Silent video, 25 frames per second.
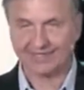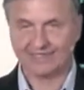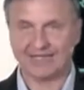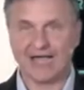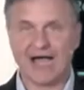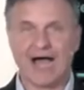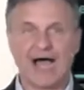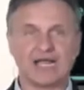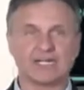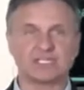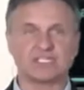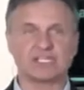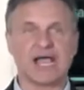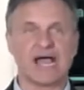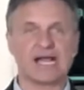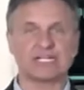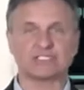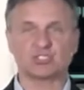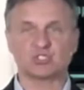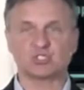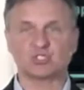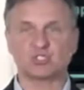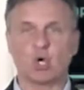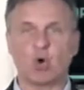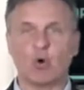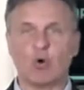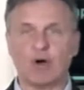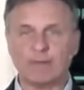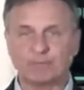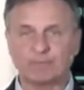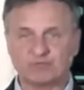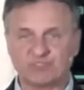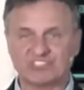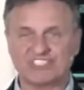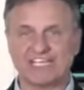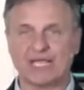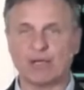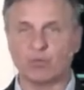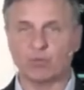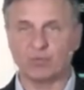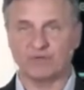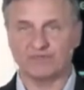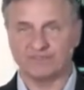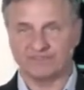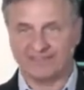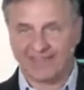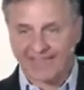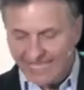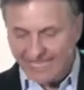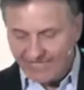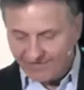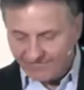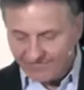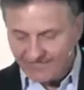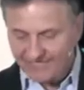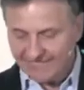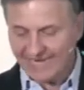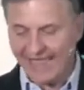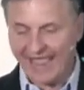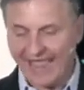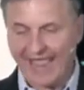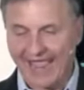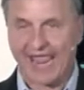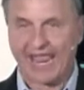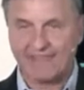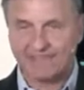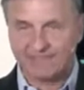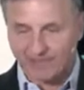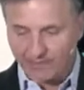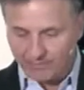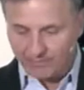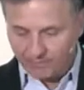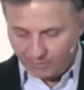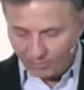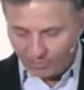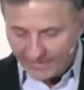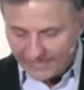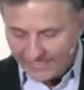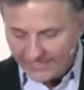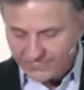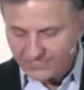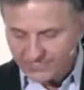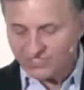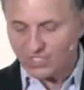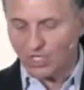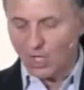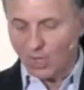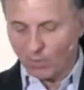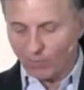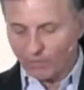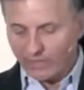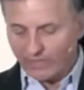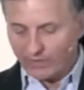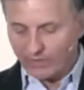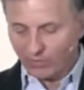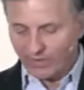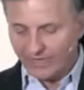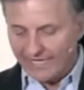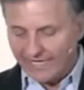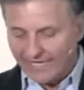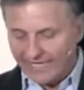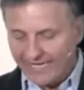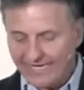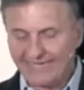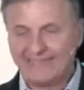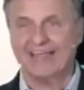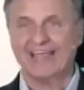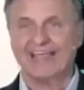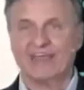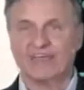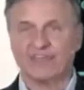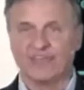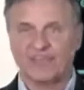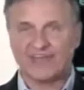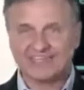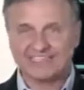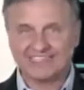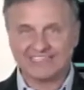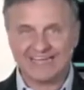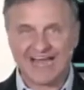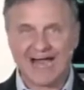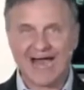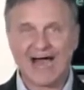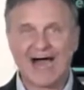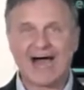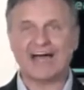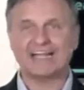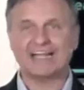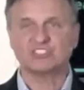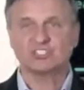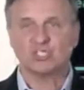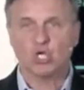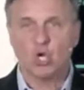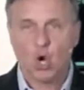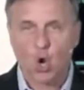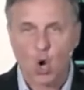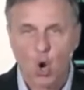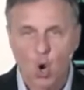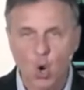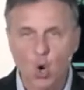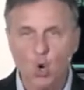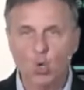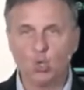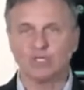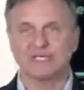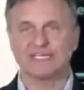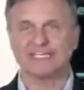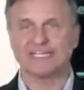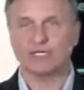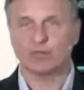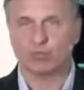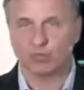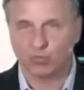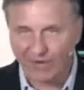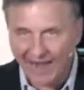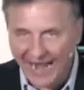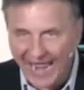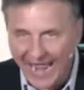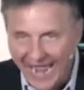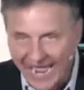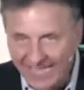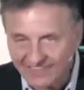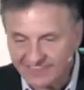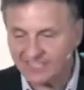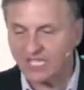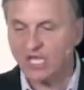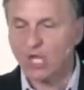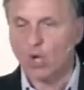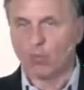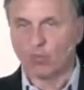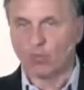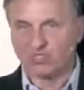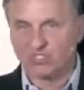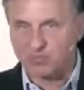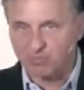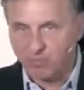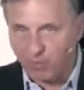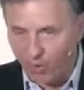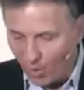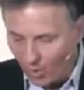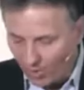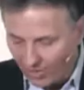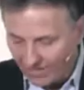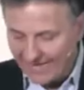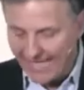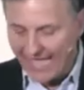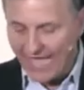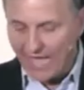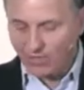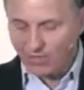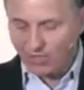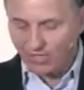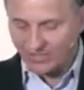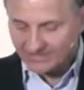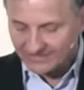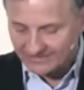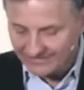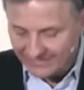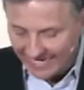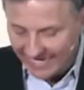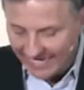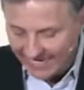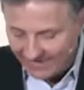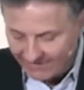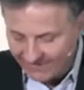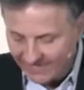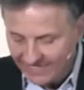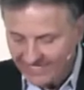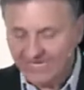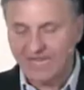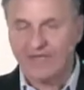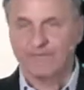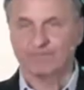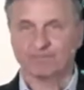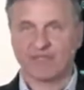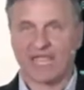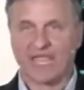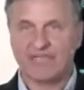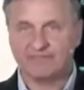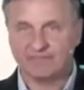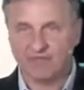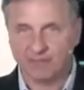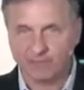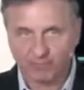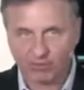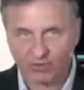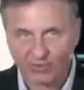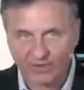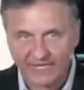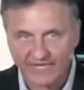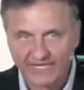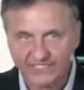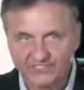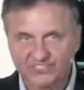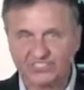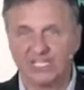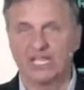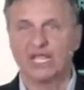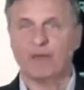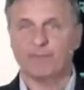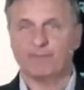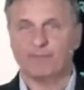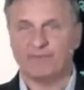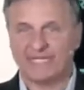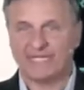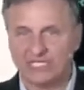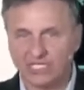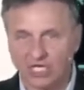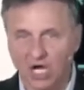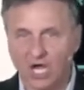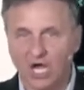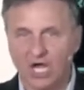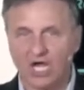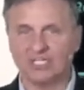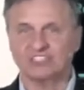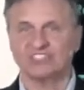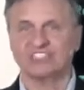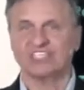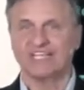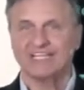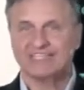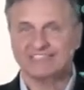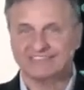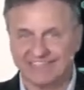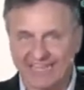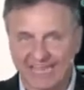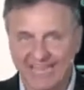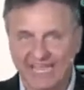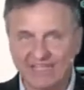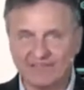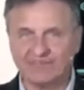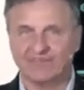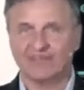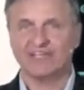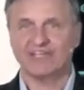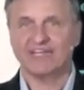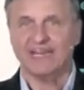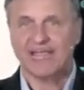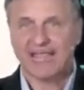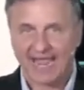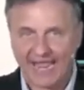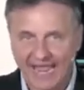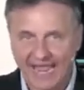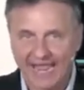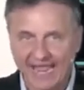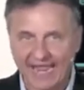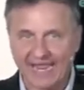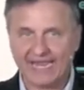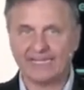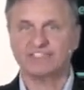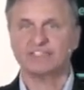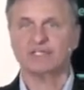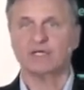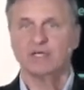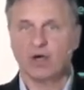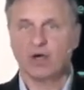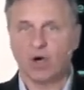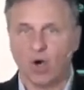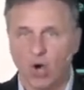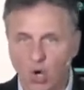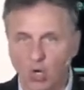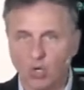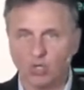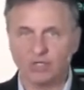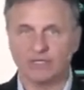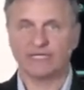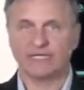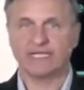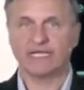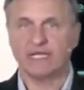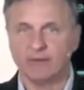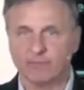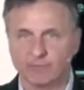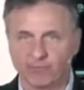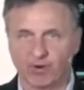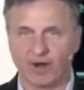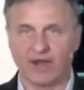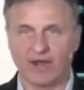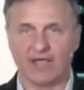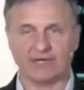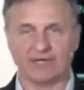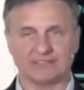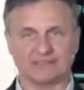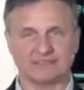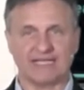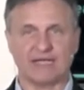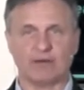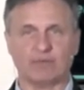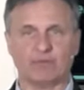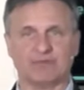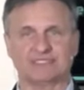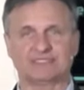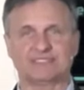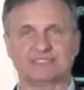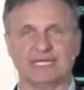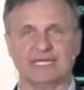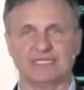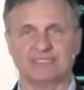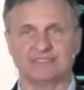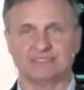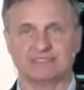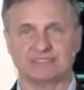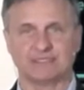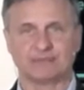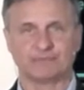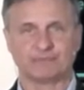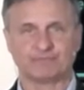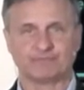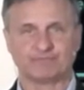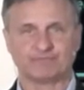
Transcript: God got so upset with David and the priest, we read that God's holy wrath was poured out on David and the priest because David ate holy bread. Is that what it says?